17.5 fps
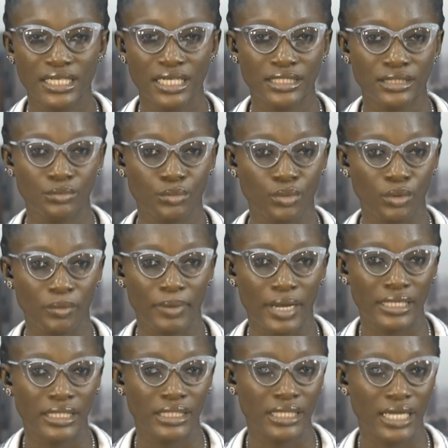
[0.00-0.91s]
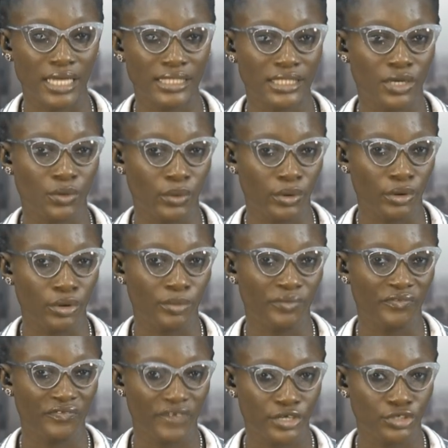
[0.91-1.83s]
in bombarded Gaza welcomed
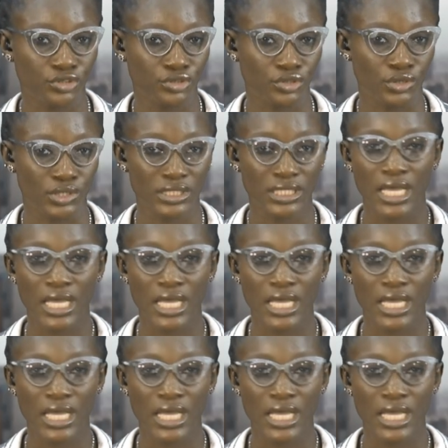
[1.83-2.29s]
festers